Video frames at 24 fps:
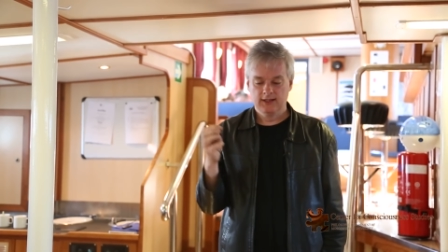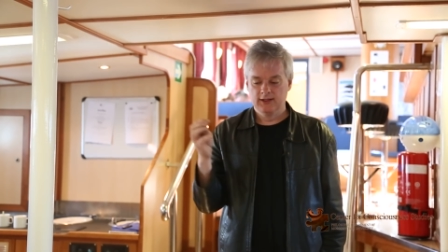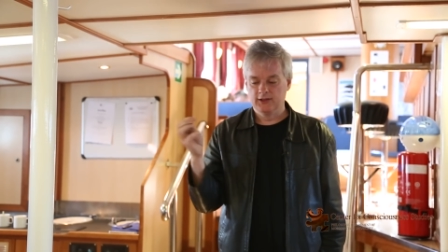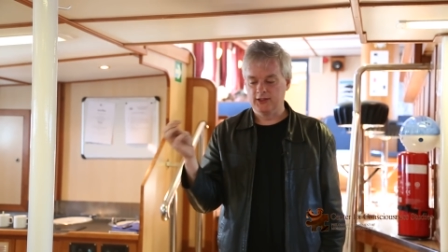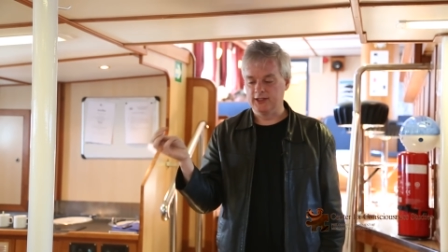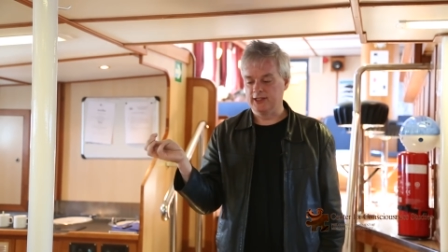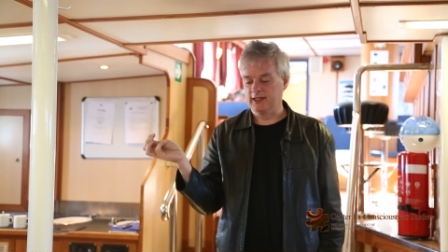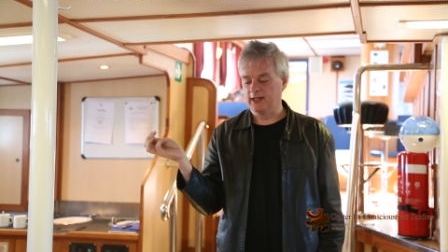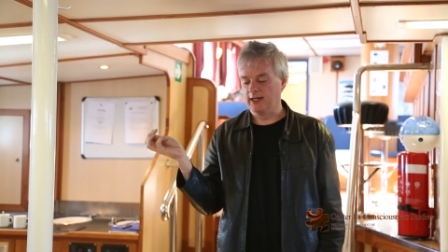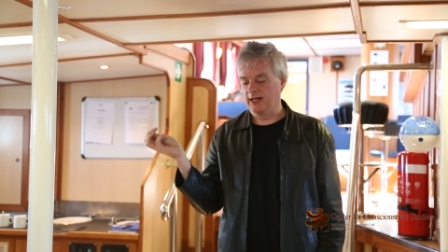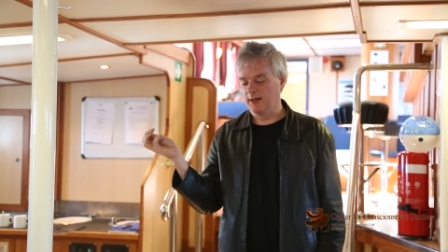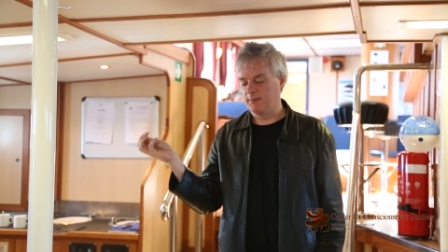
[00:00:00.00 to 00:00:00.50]

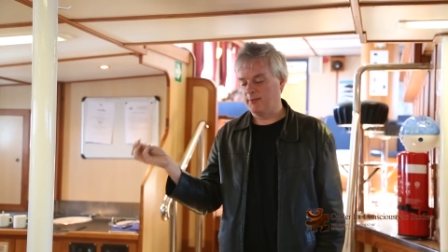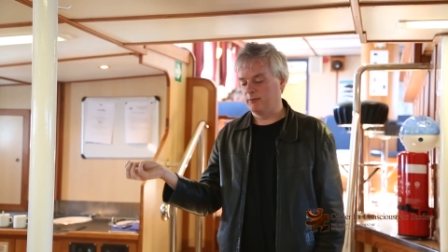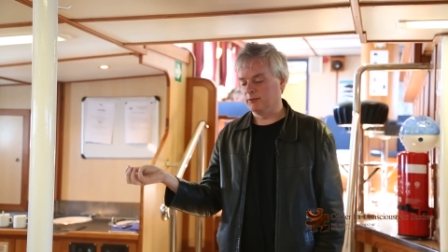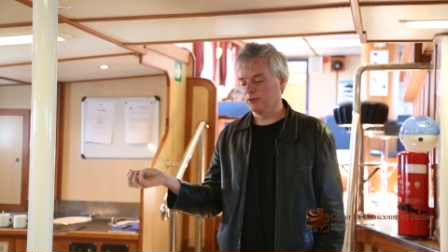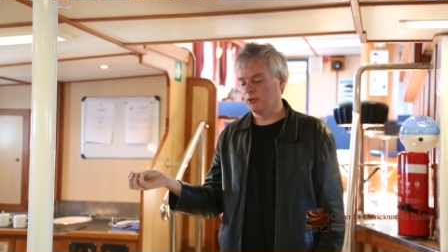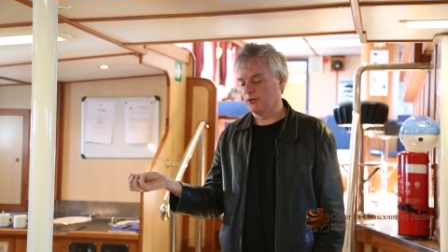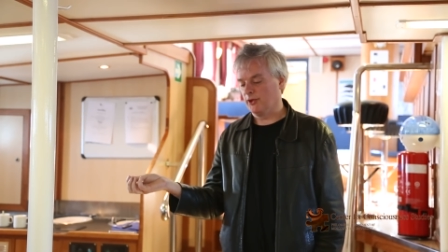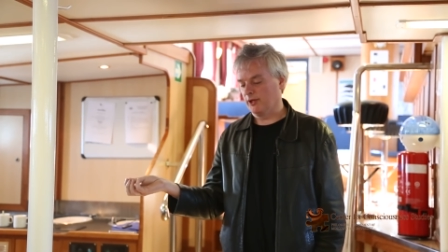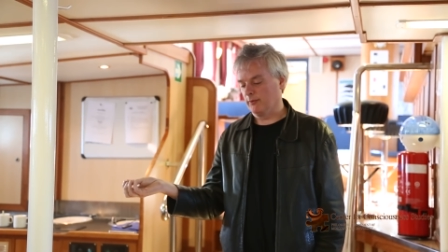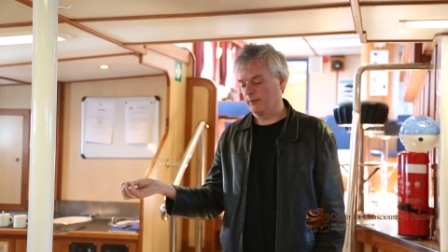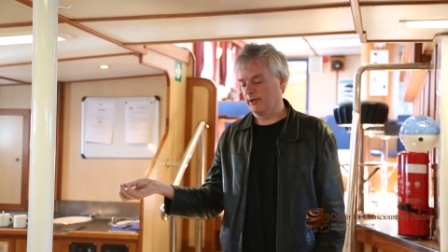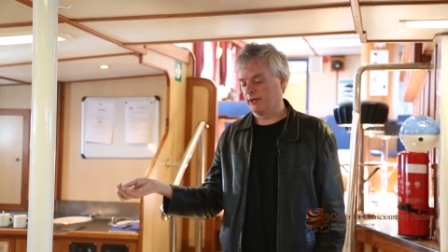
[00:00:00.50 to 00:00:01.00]
the people
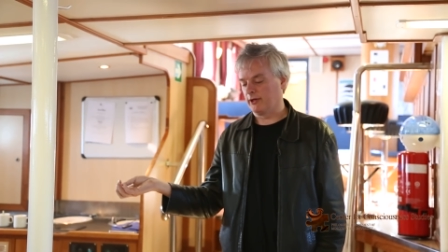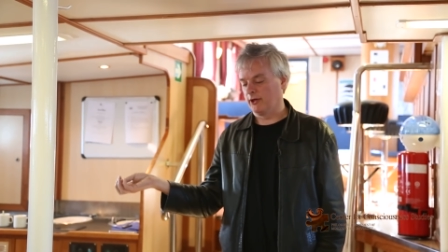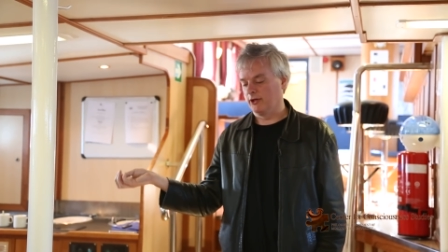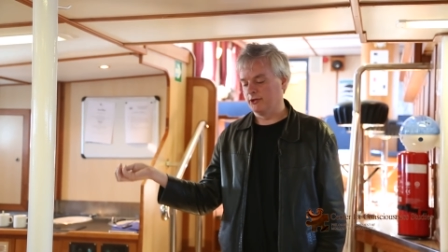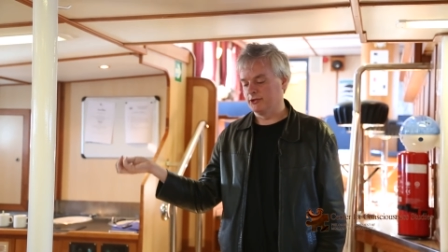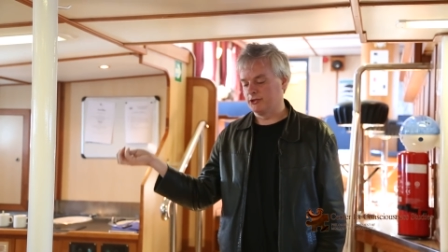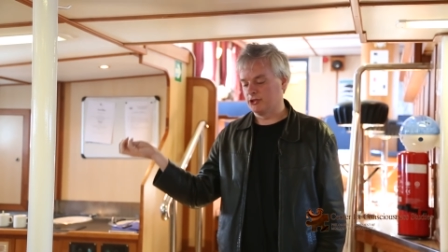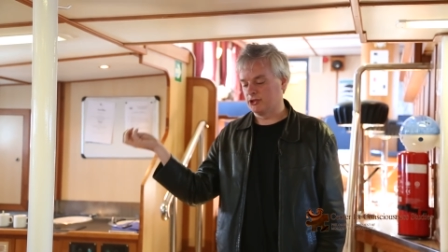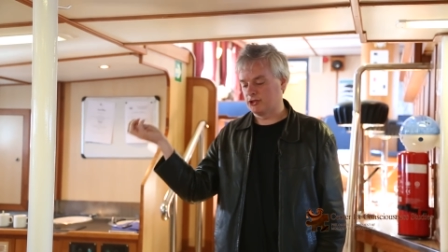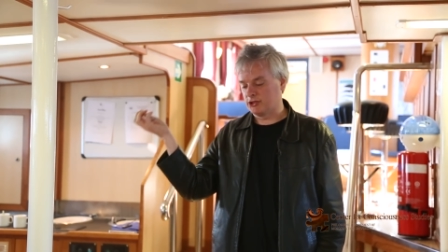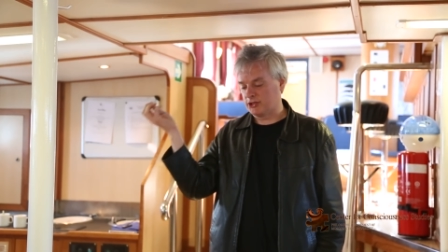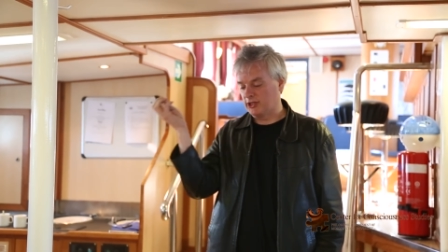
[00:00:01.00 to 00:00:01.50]
who think we're
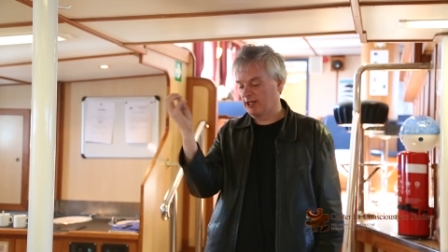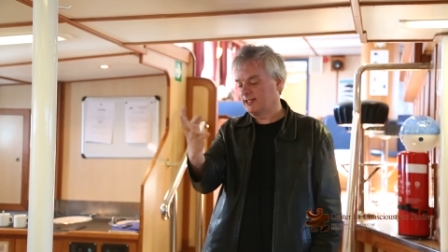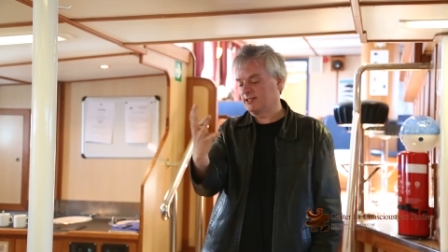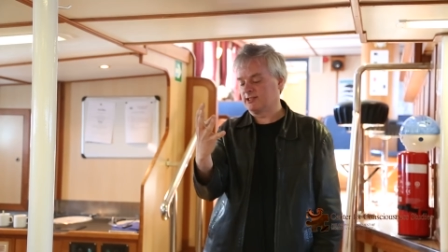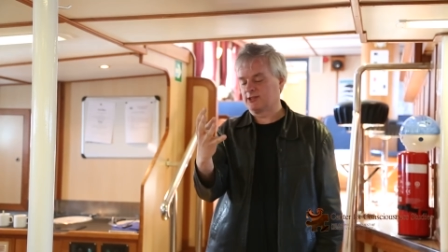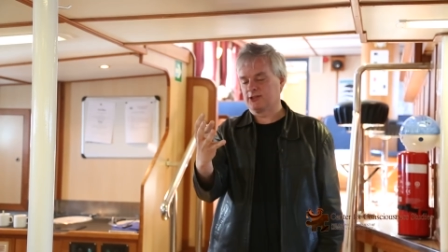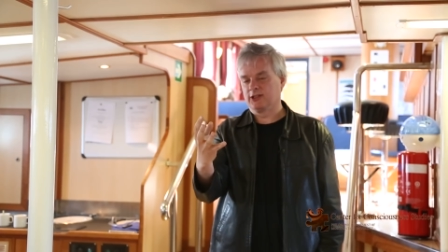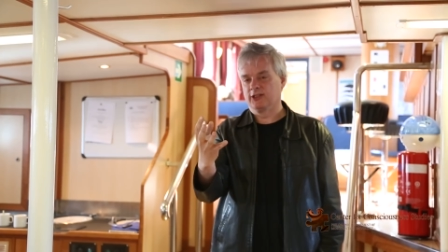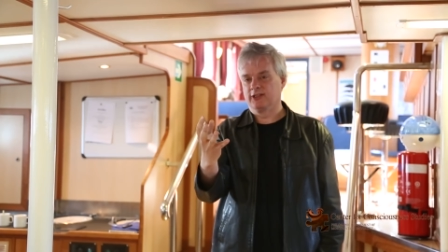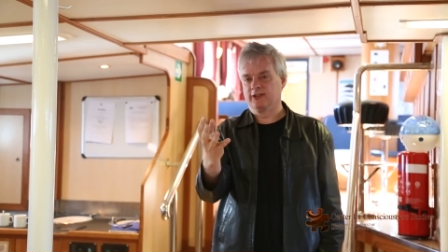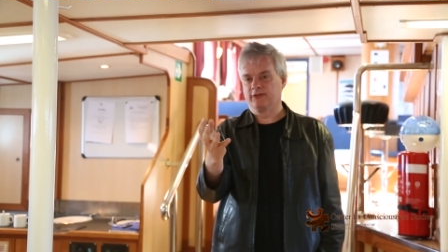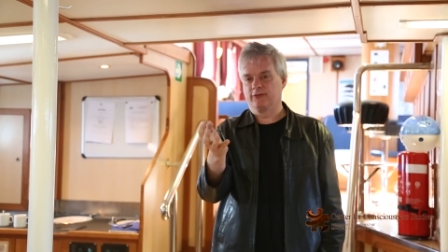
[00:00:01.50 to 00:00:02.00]
conscious
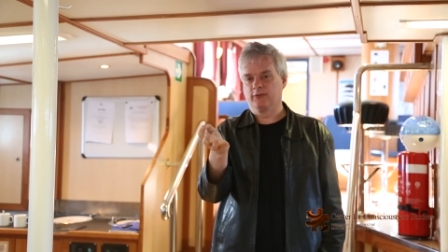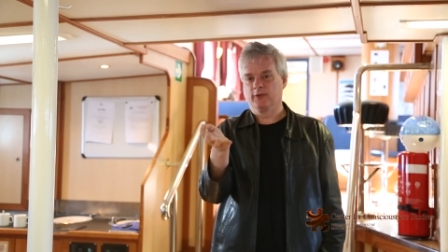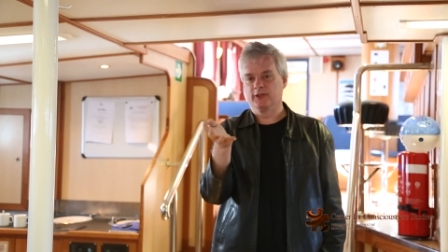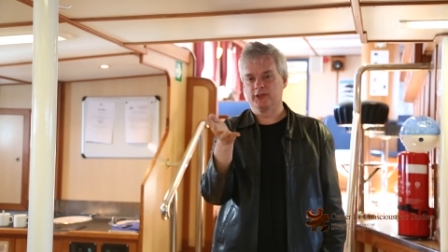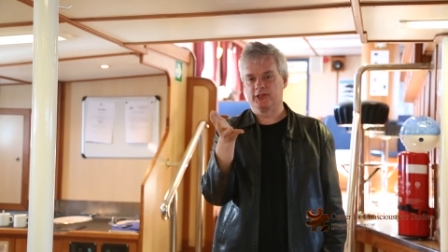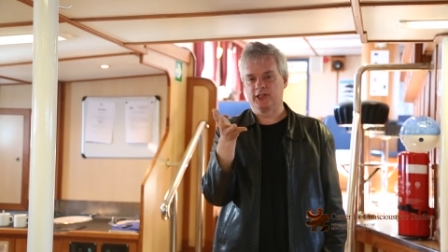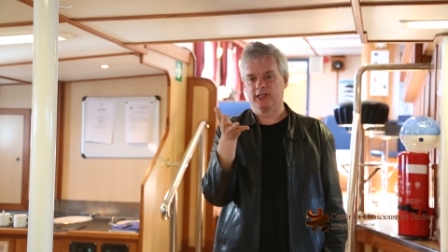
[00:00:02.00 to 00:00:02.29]
just of what